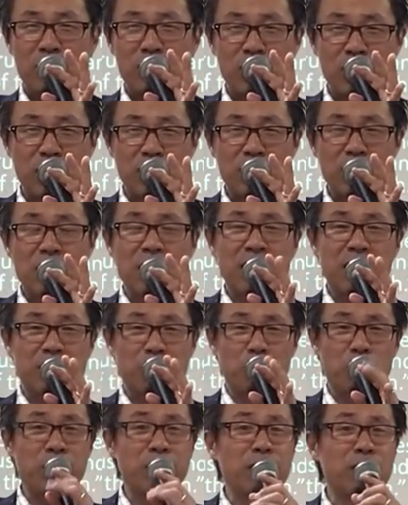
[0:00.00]
Just like
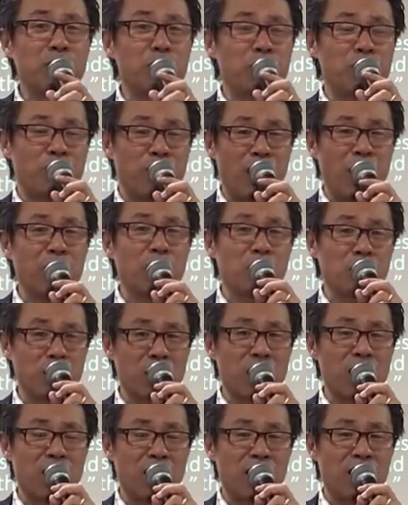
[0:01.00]
we follow
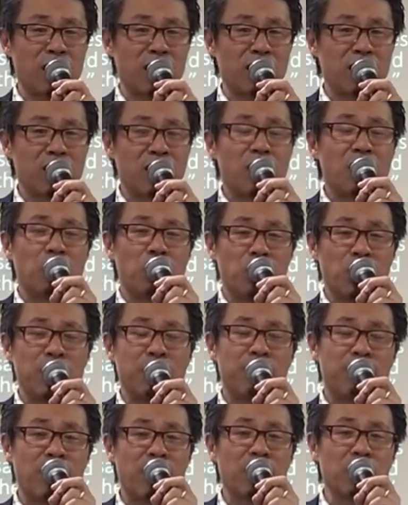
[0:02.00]
God we
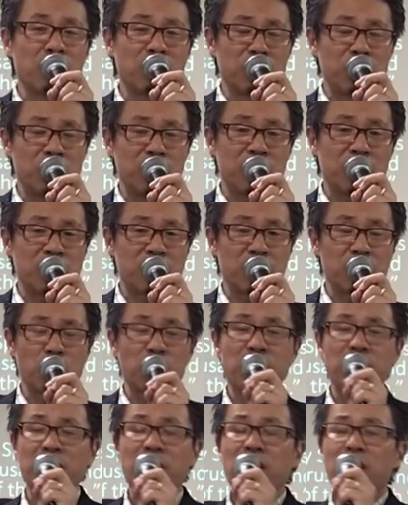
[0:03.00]
follow Jesus.
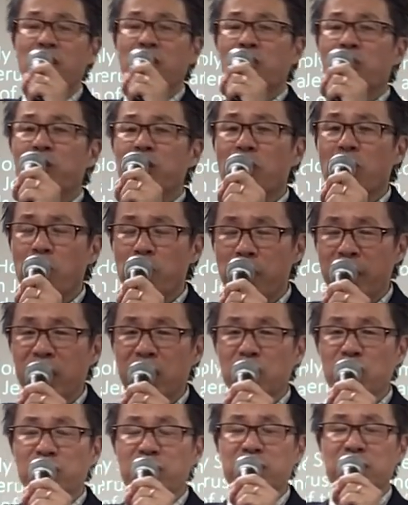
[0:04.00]
We, we
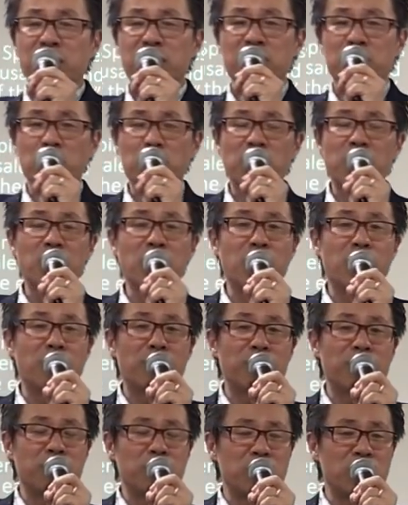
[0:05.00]
obey Jesus. We
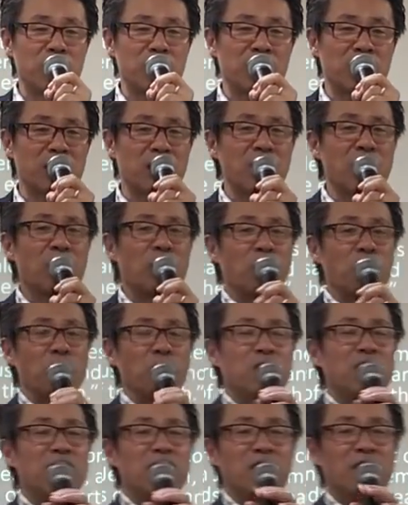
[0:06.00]
learn from Jesus.
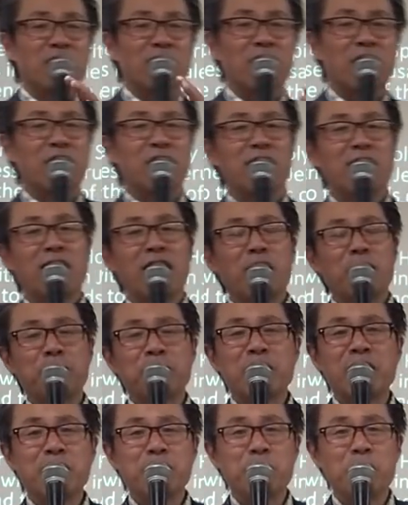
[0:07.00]
We allow
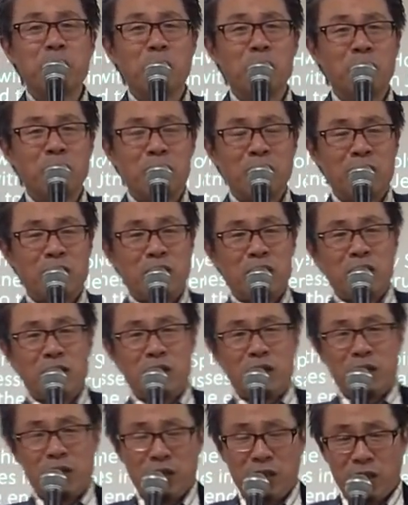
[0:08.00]
people
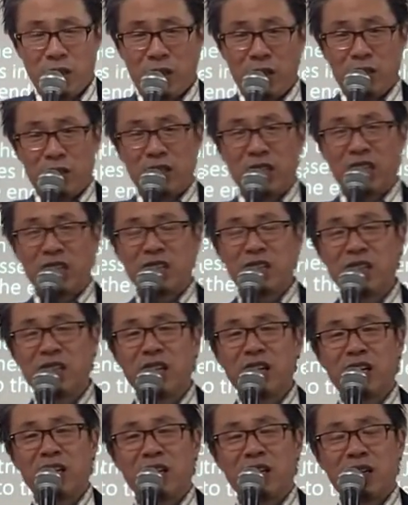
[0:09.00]

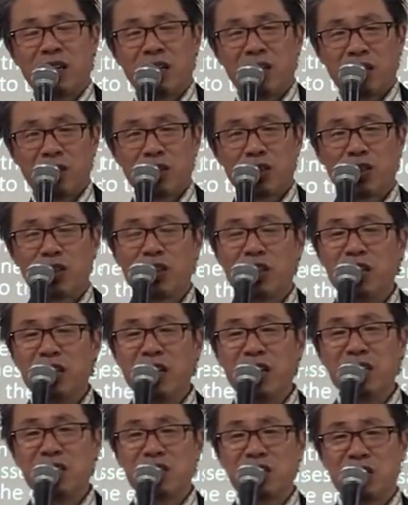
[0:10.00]
declare to the
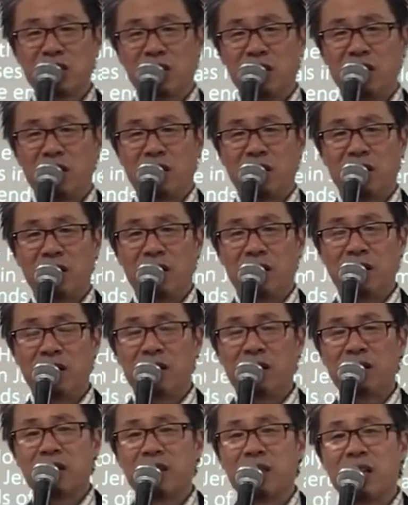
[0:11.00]
nation
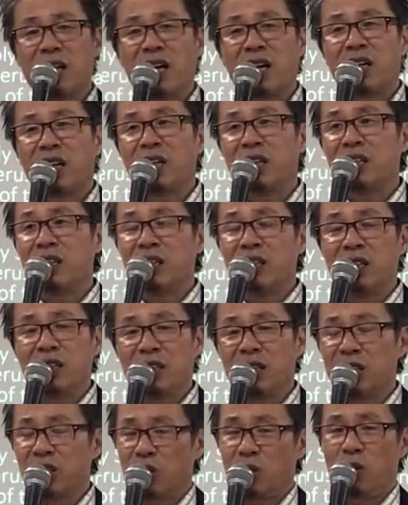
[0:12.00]
that he
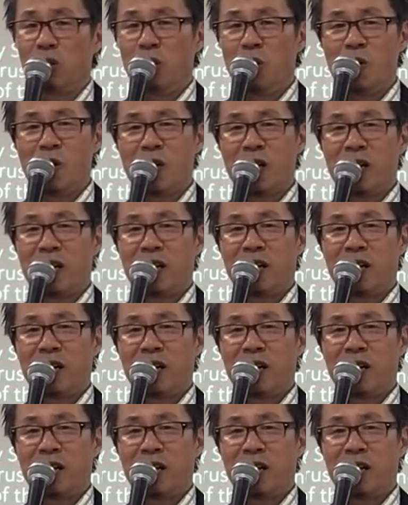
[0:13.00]
is the Lord